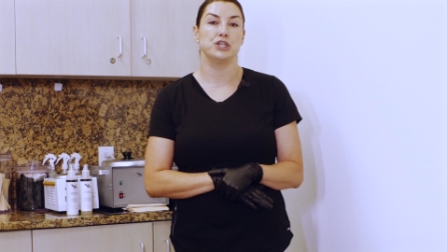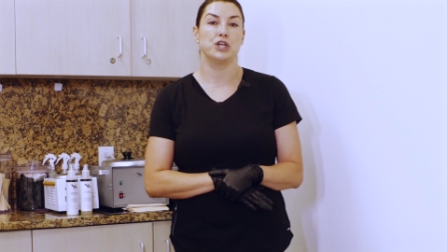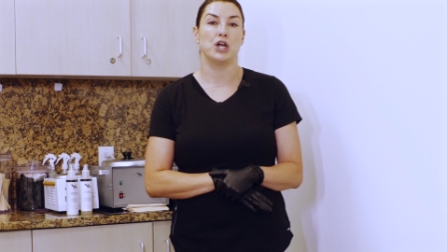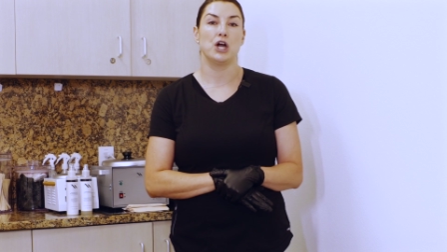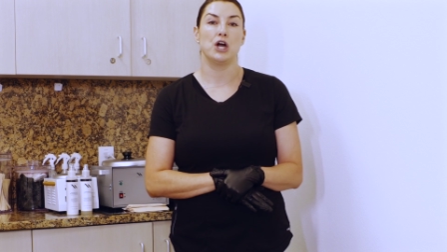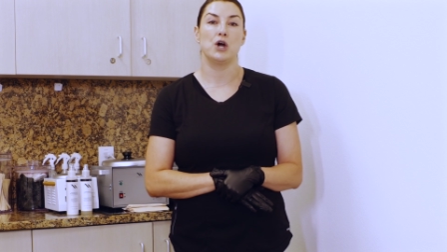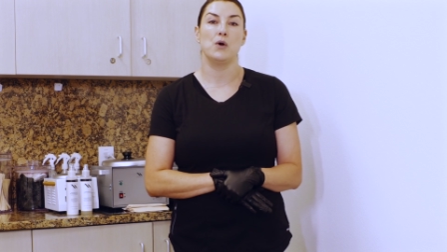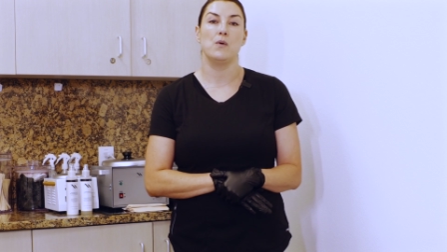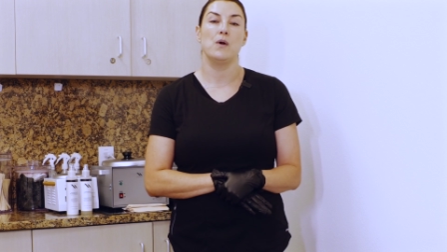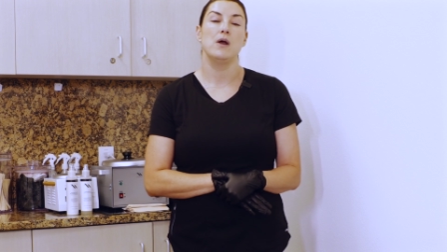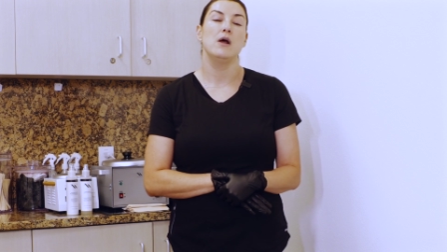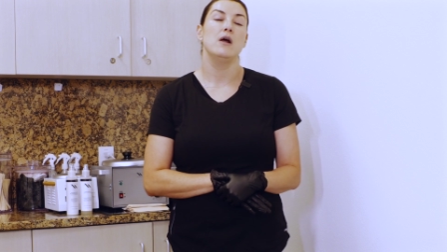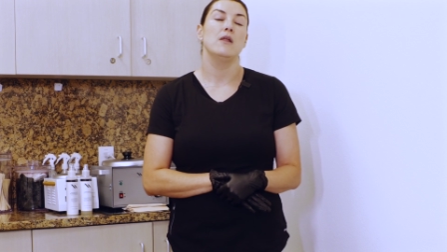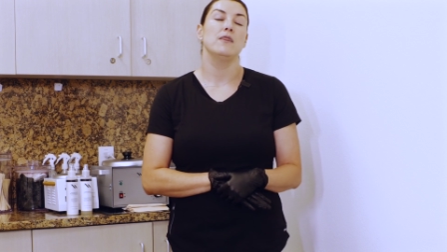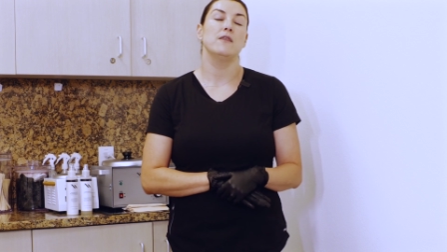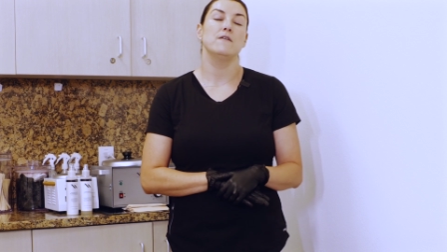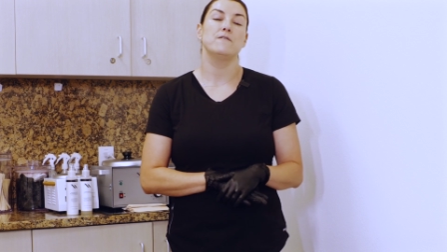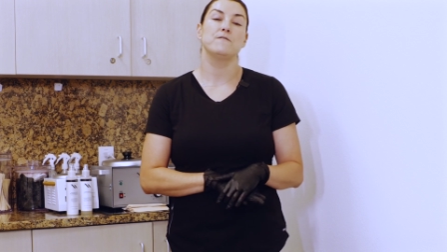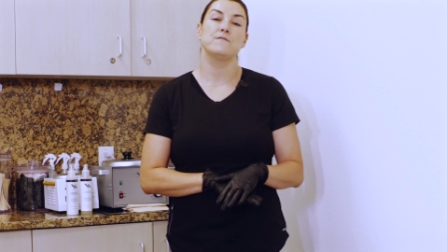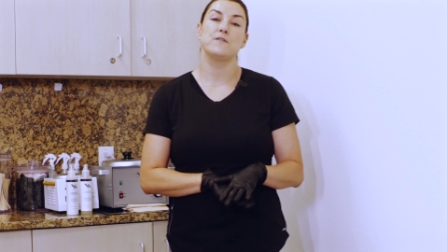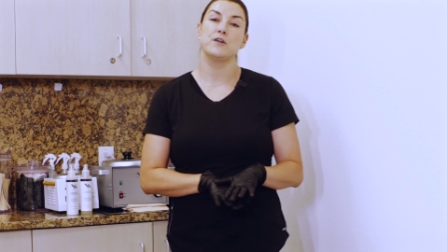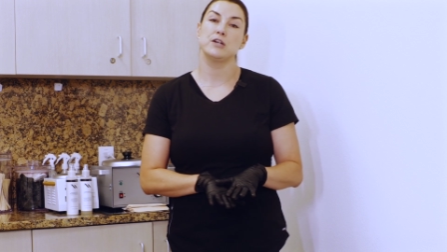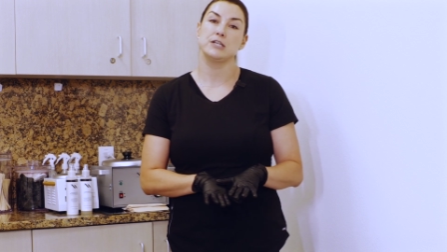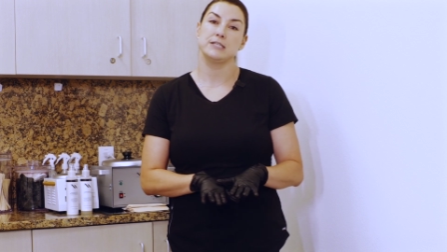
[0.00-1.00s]
go. The
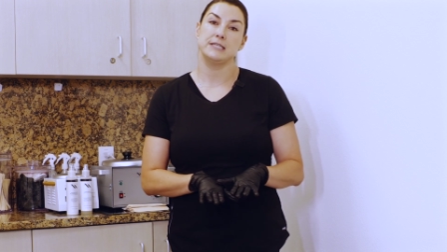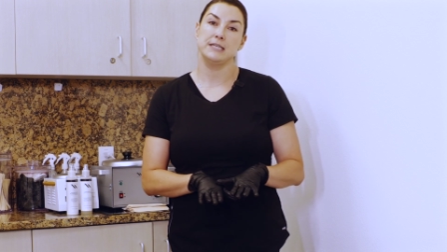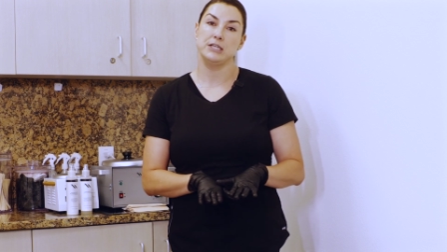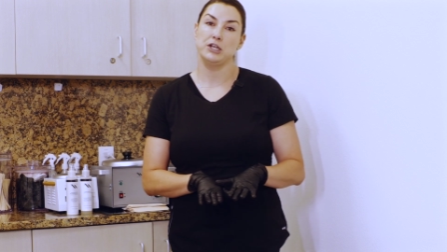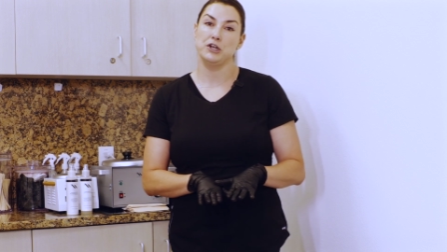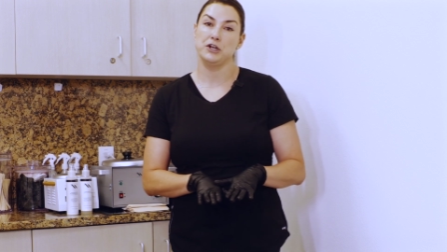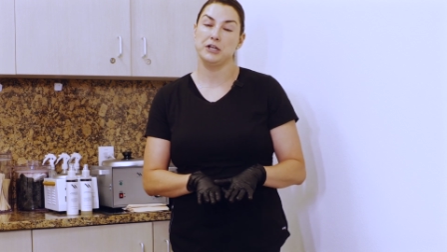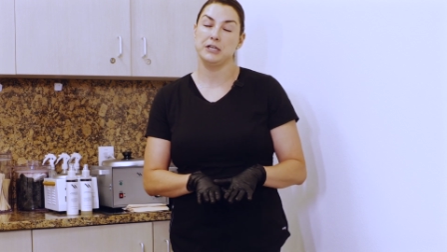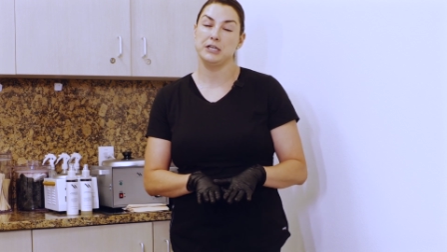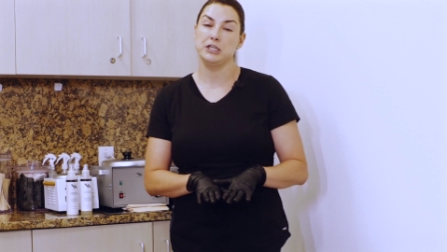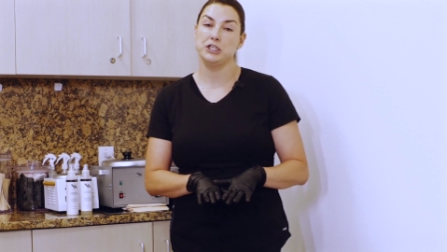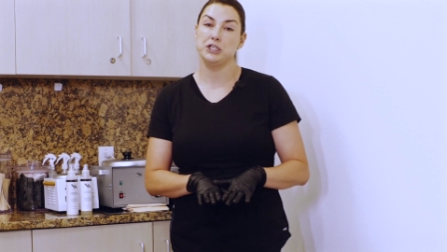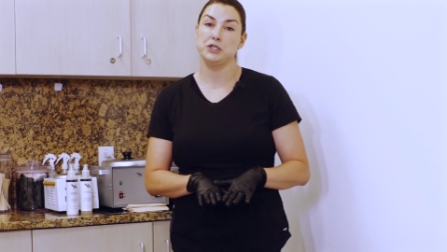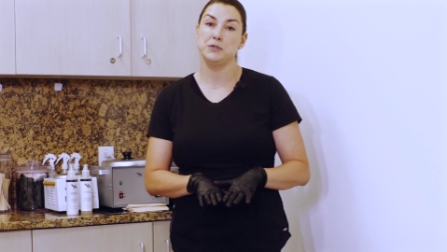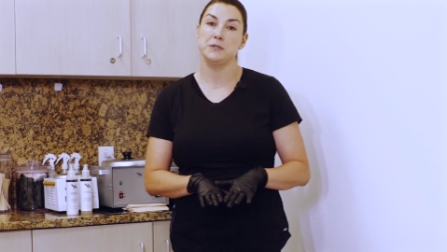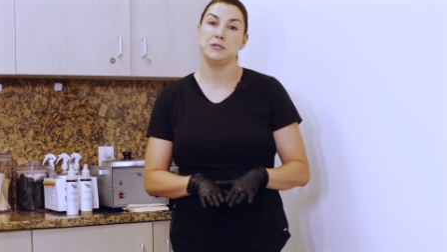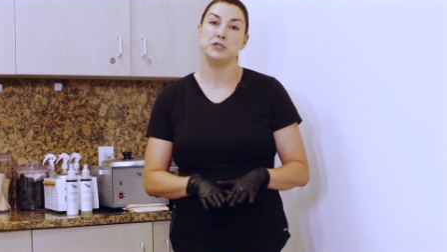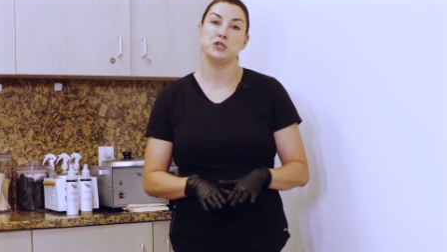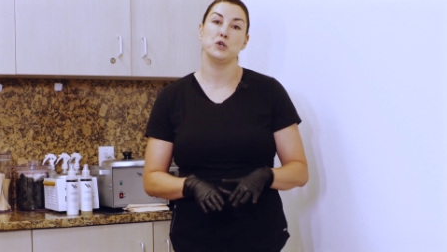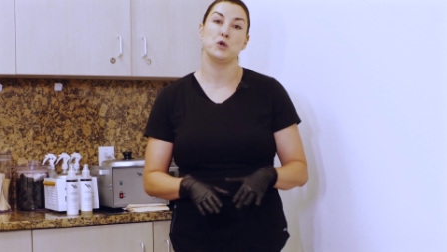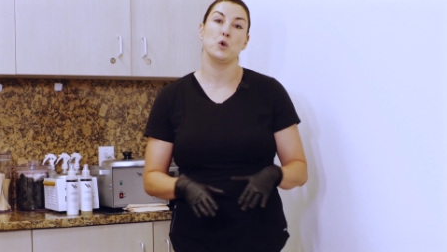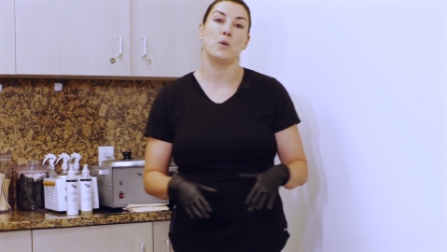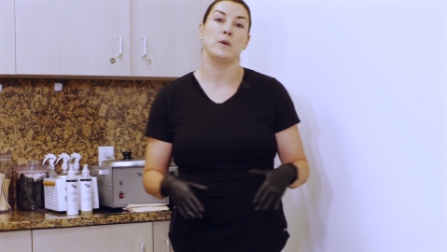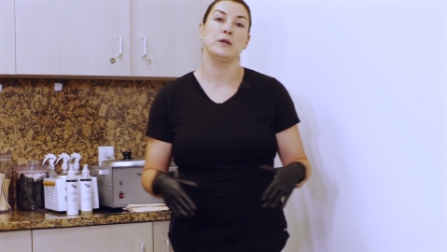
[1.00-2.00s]
first thing you're gonna do
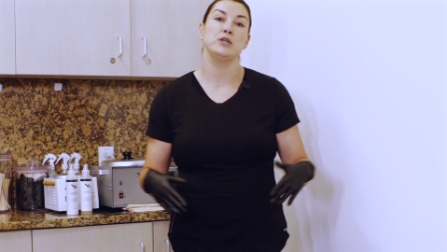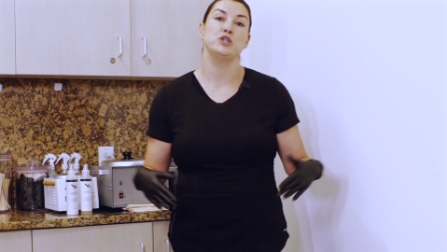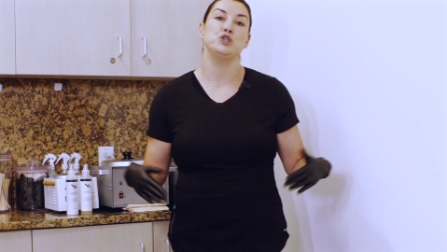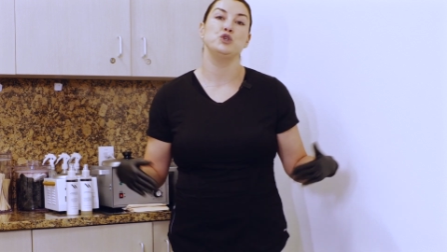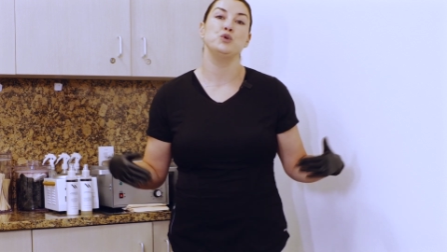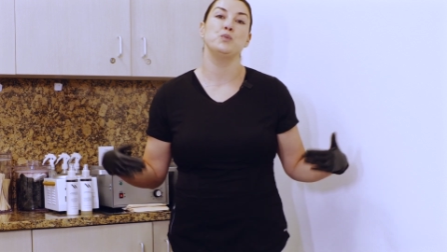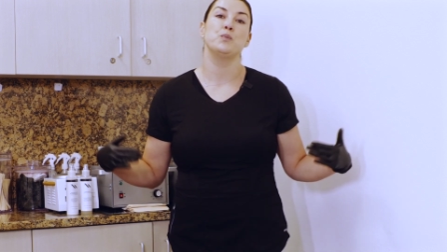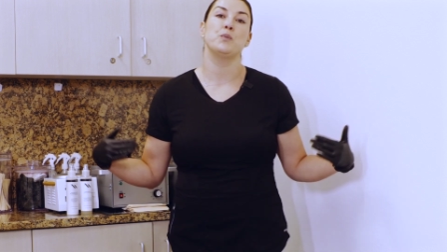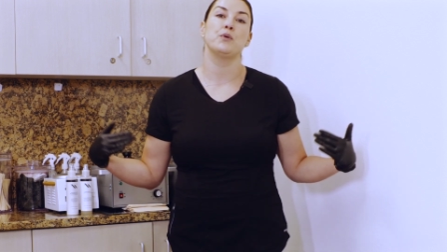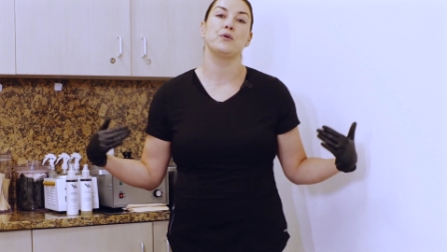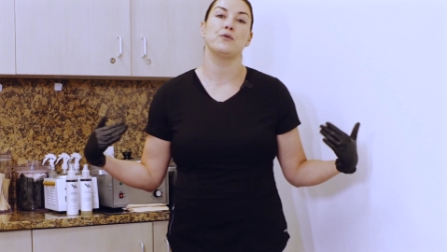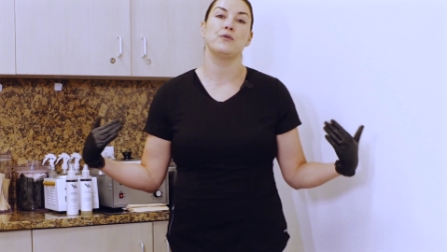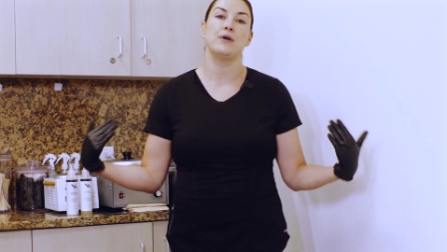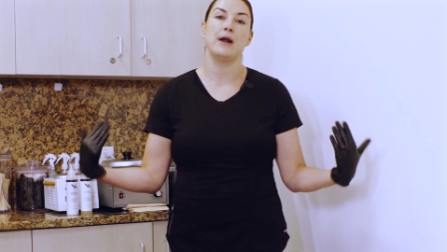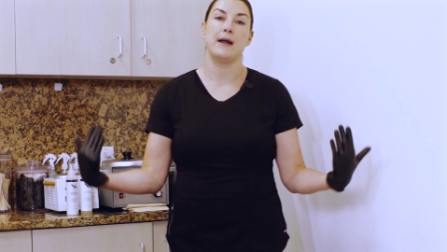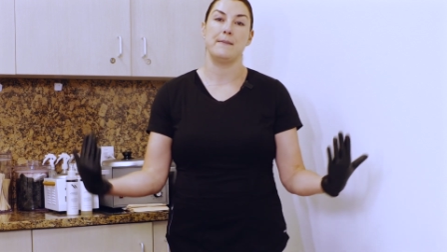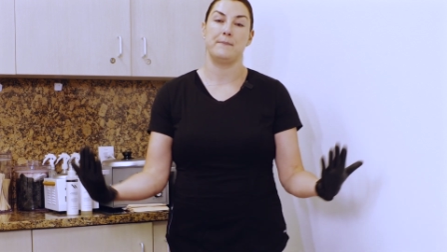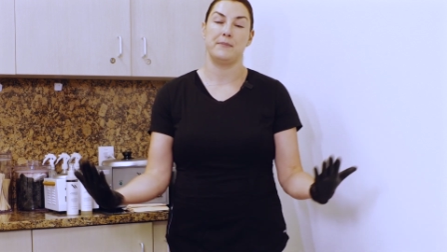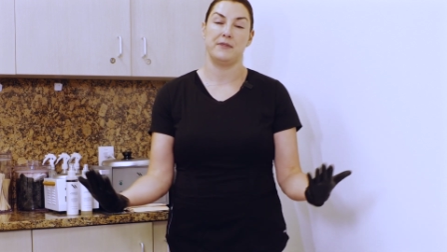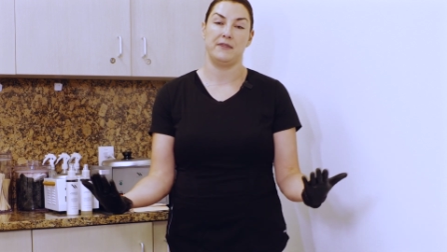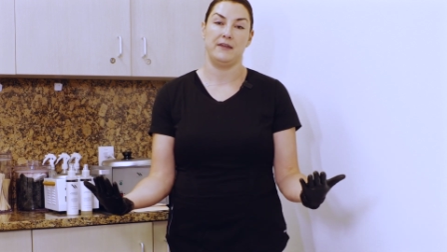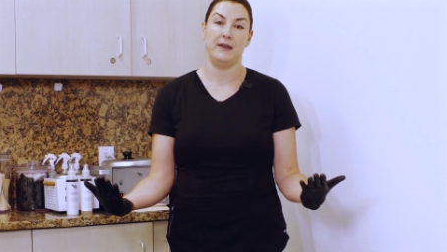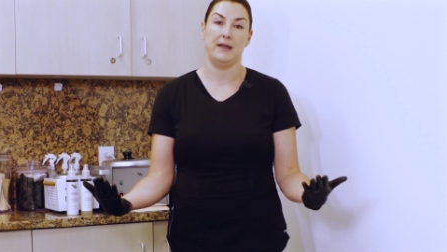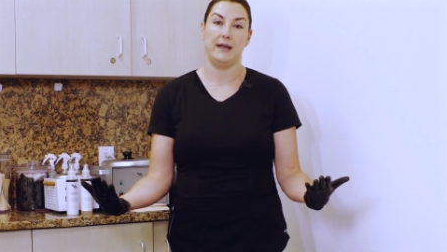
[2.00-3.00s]
is you're going to
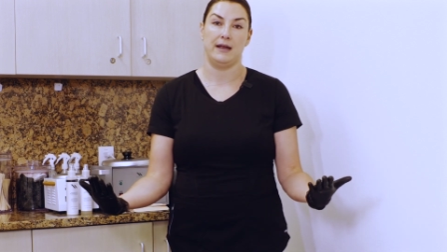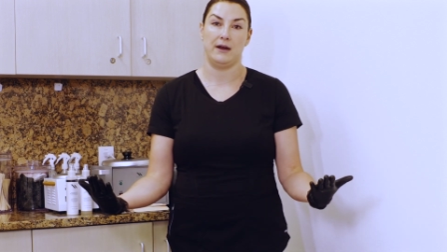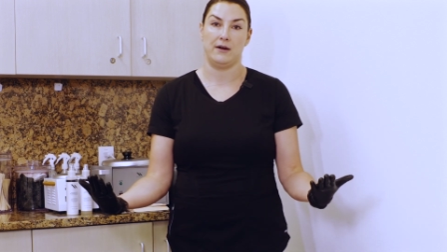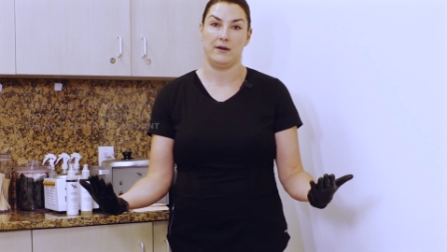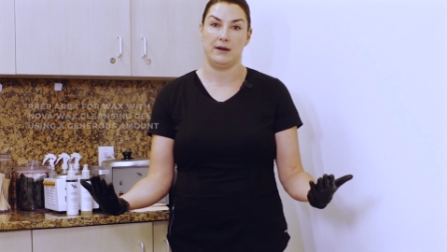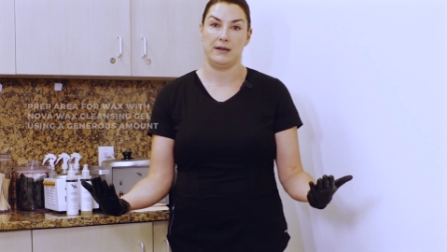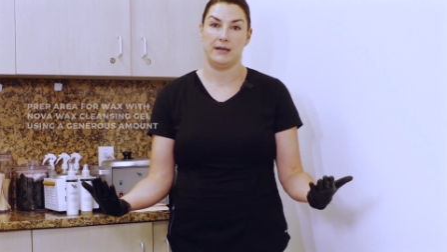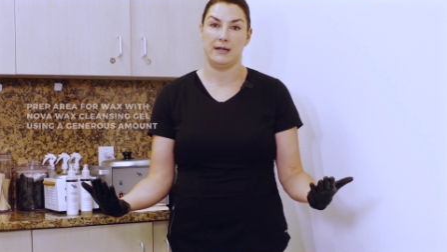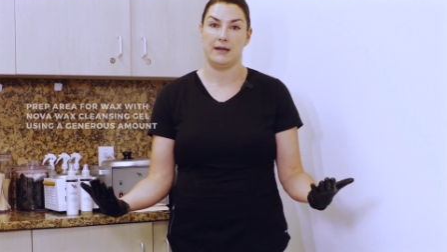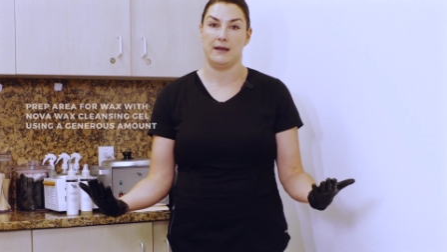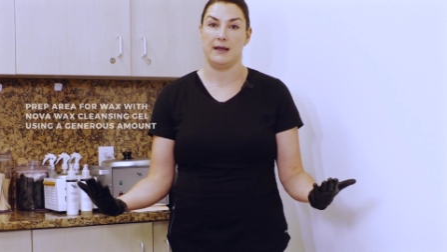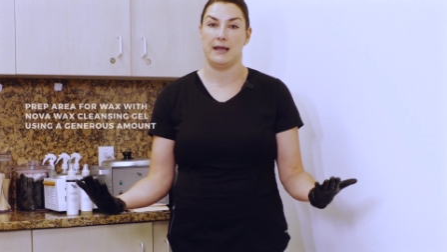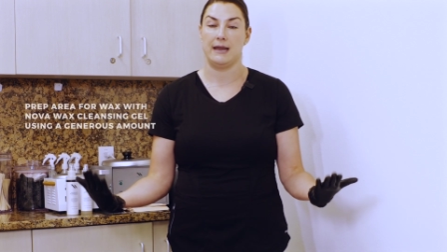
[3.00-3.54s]
prep the area.